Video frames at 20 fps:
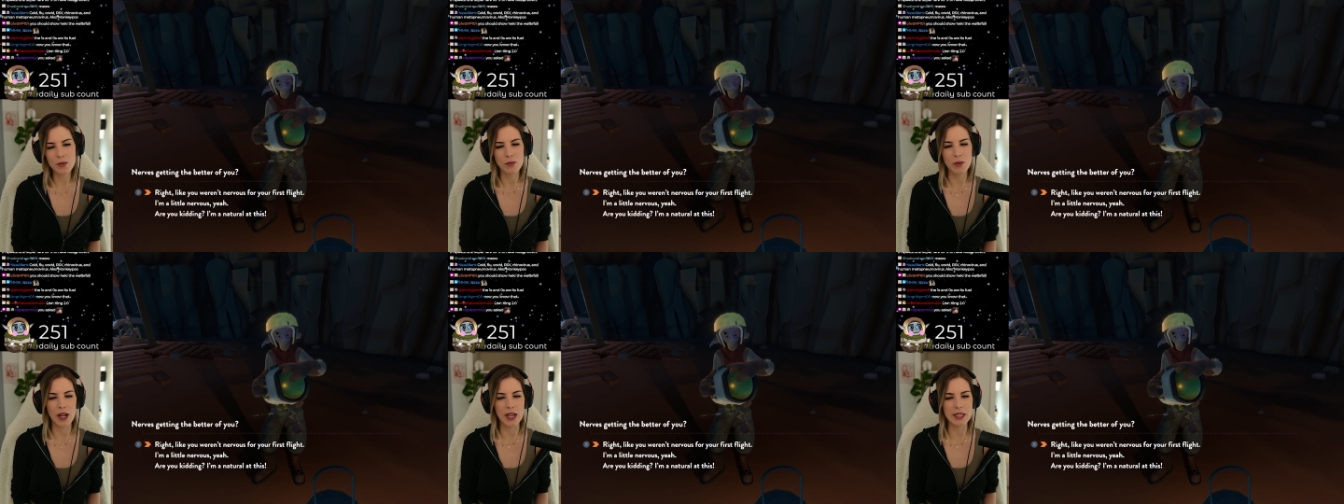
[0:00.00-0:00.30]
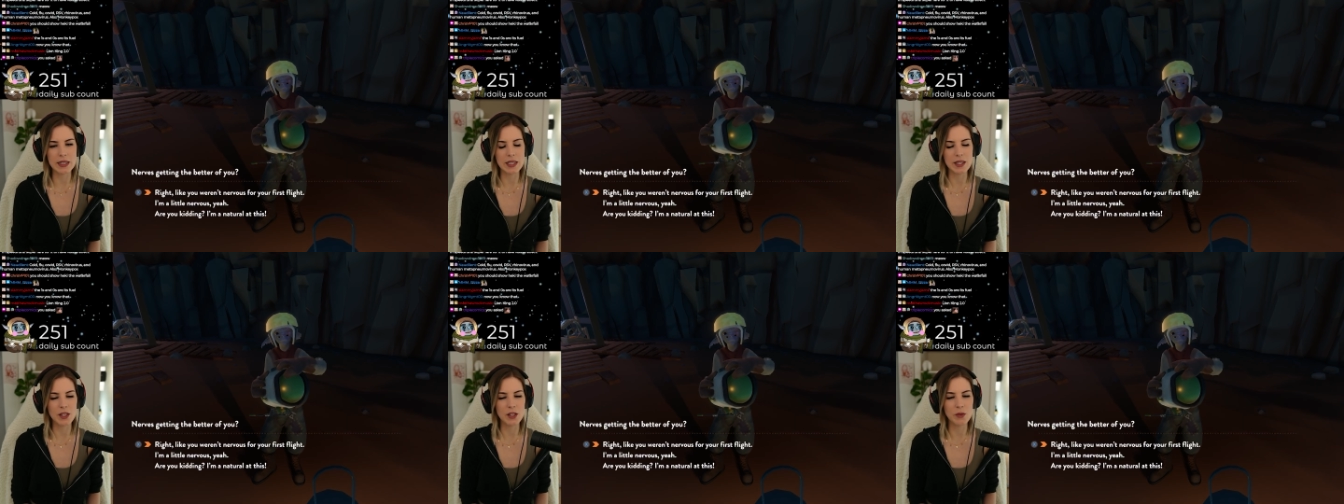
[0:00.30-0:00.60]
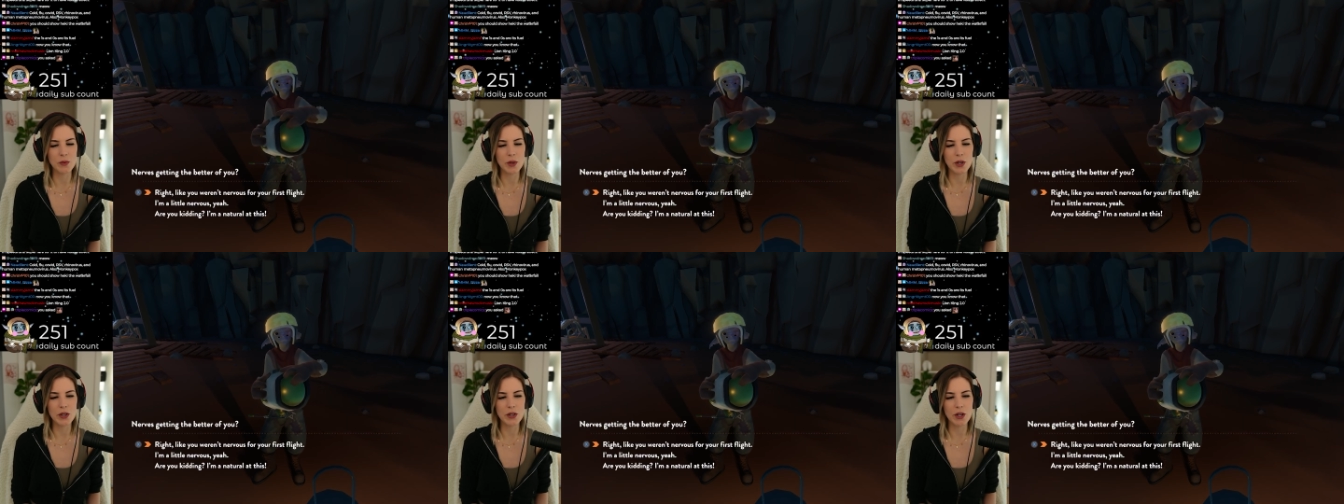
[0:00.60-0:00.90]
Right, like you
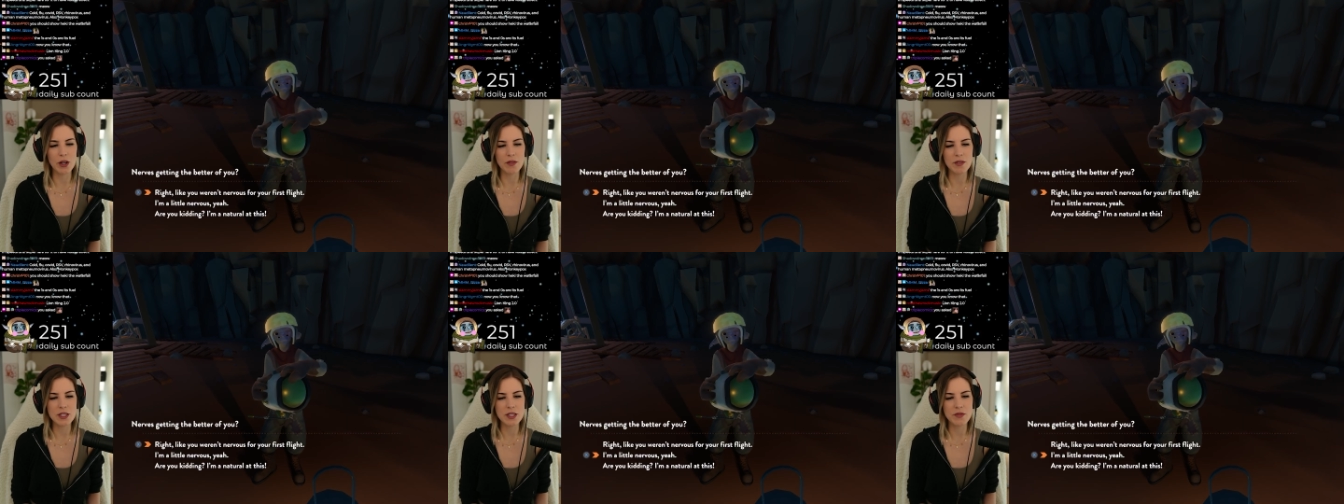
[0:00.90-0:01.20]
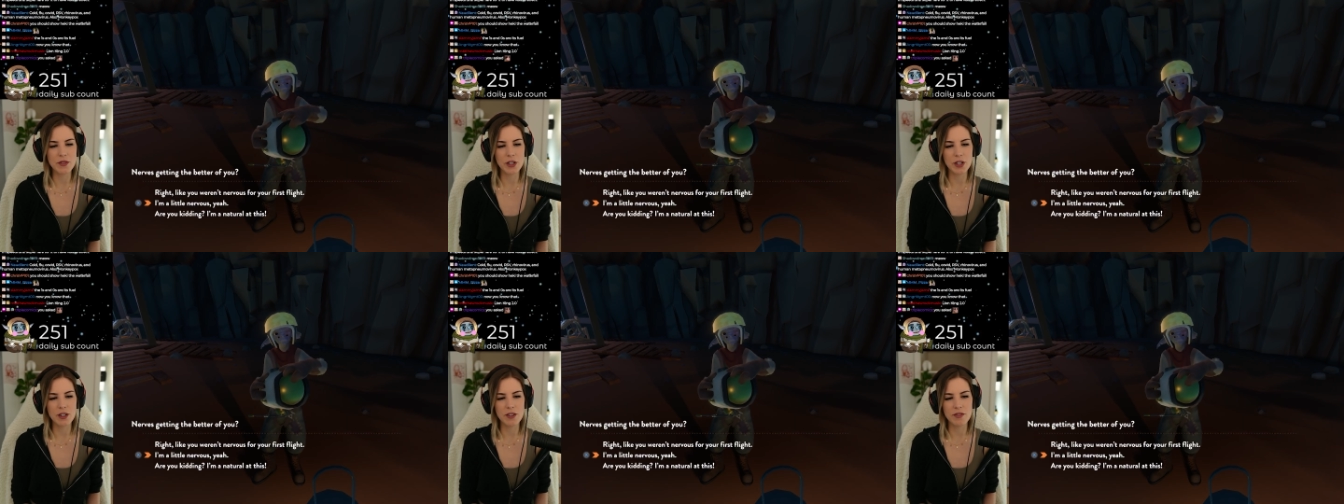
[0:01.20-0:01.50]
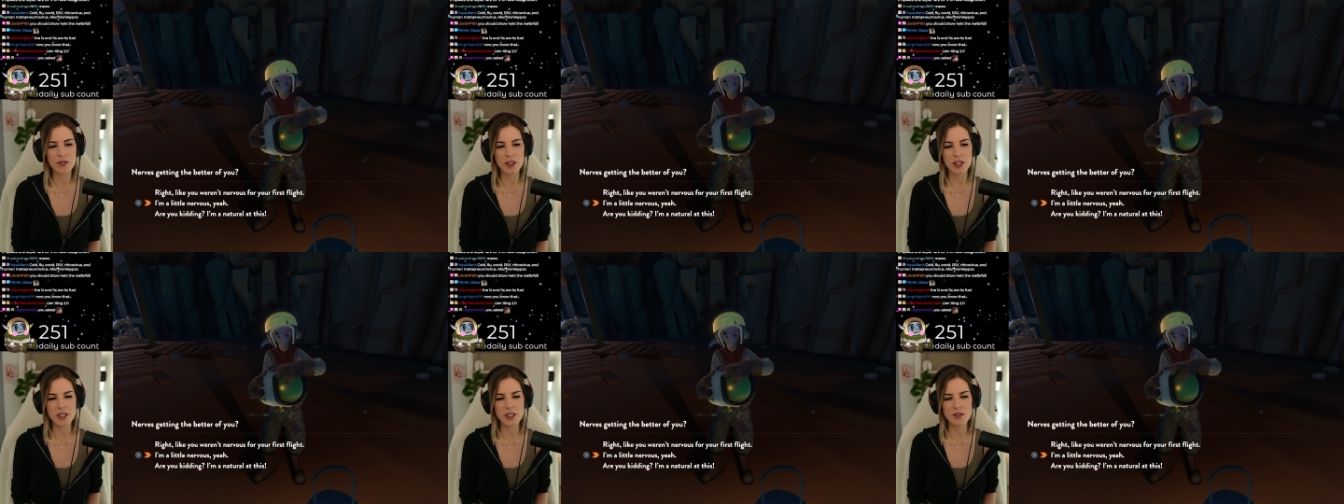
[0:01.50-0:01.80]
weren't nervous for your
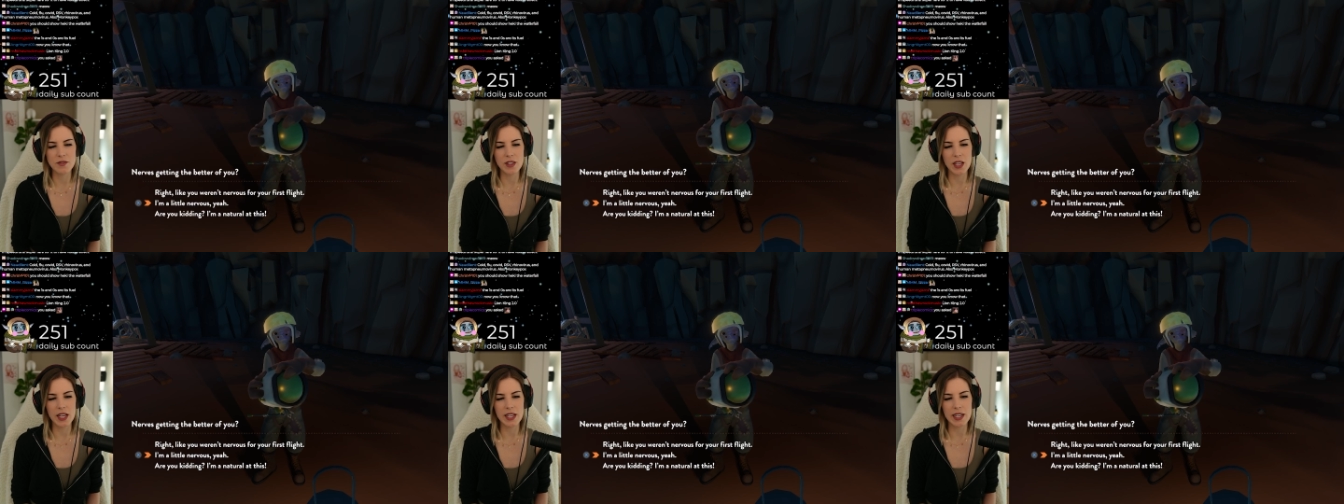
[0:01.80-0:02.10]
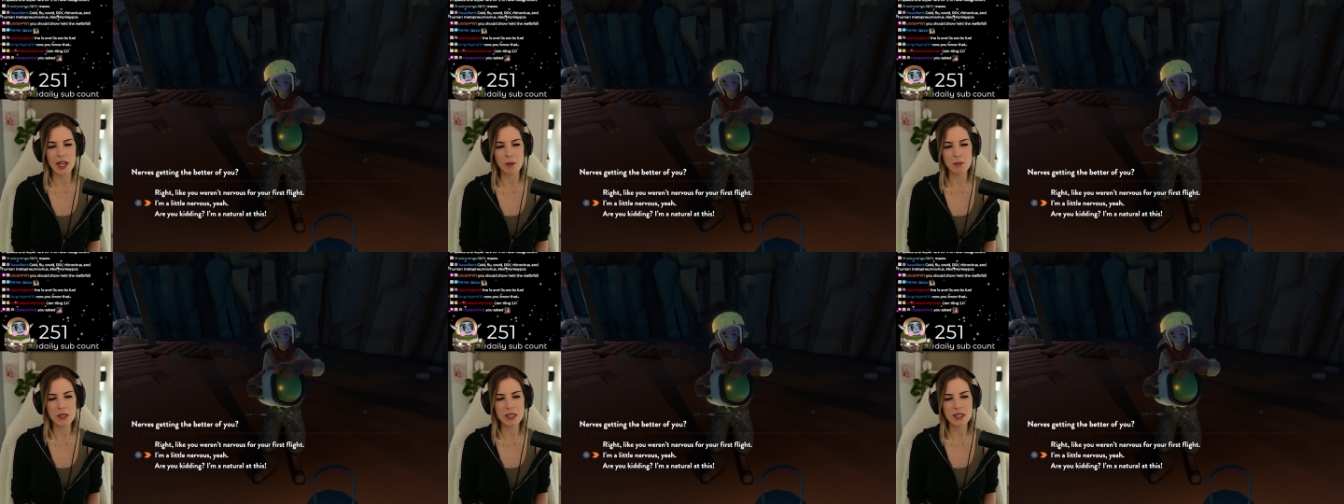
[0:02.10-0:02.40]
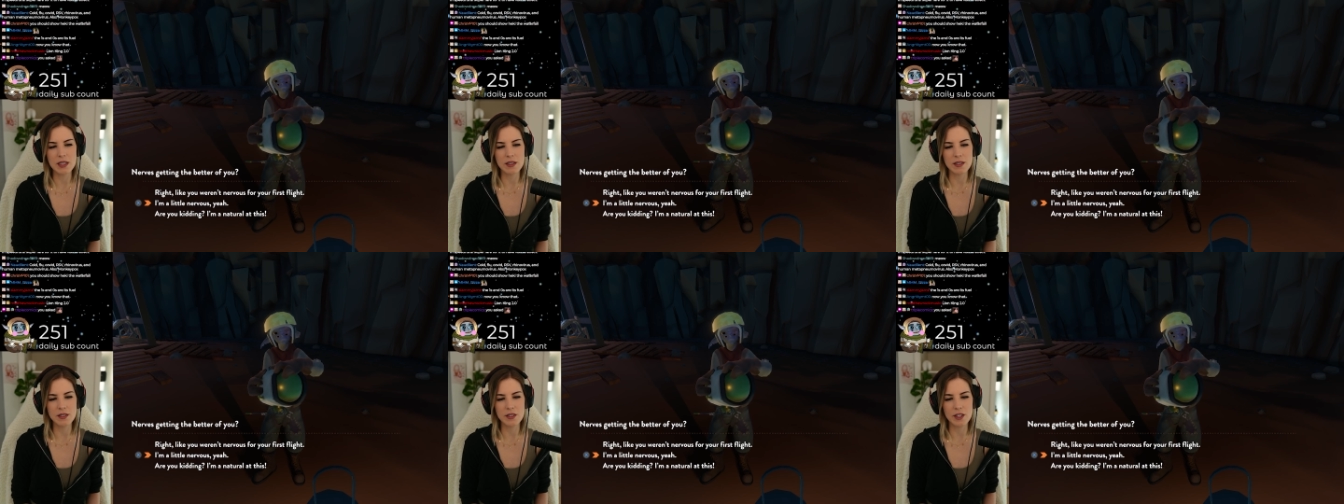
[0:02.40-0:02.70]
first flight. I'm a
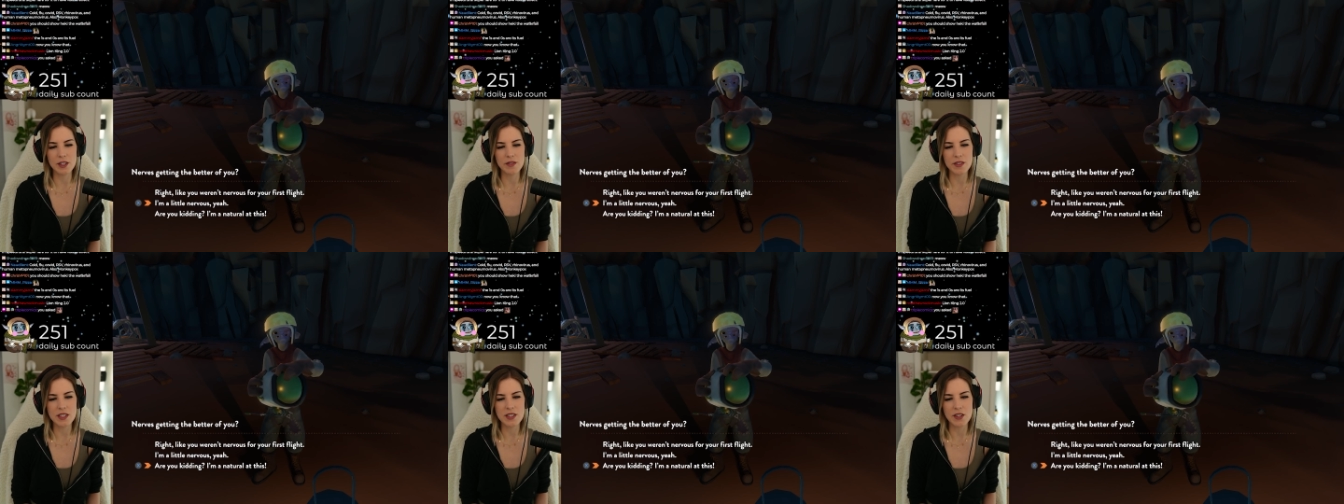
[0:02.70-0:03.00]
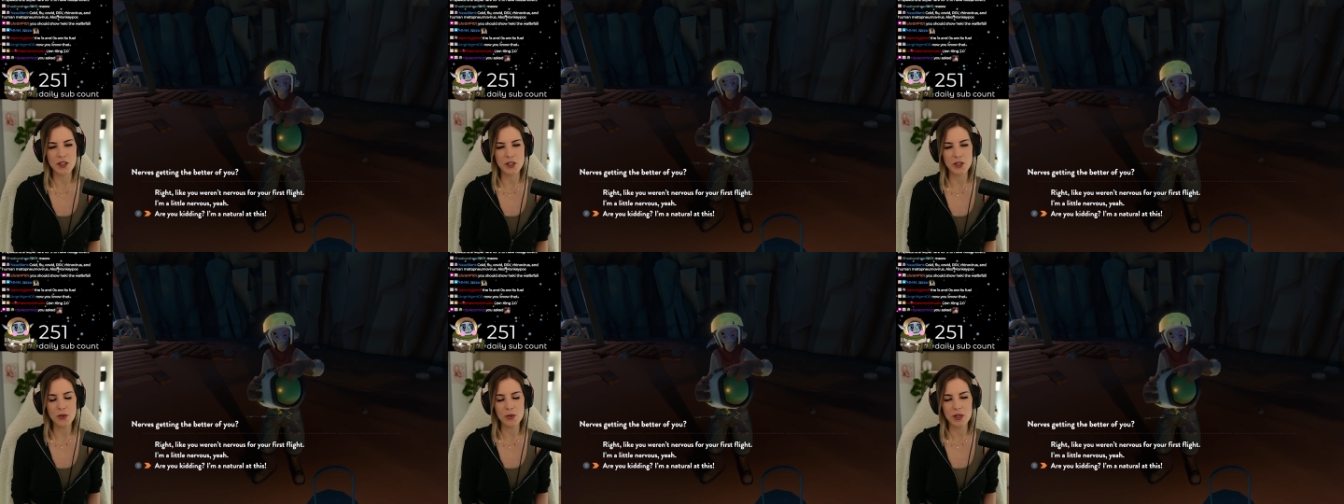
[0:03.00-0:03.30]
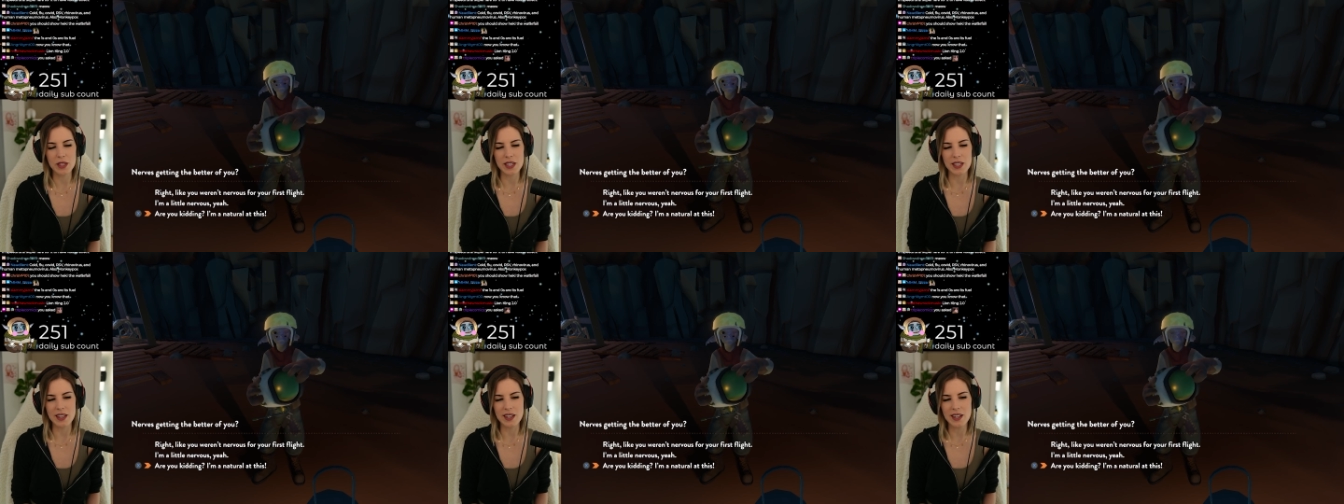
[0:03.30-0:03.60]
little nervous. Are you
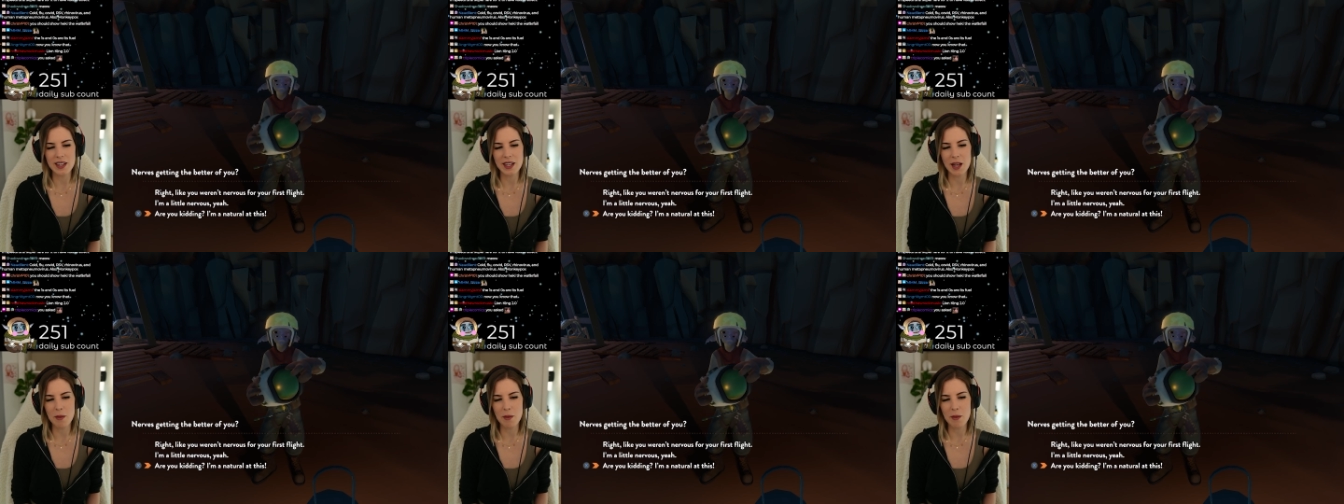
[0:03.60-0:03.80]
kidding?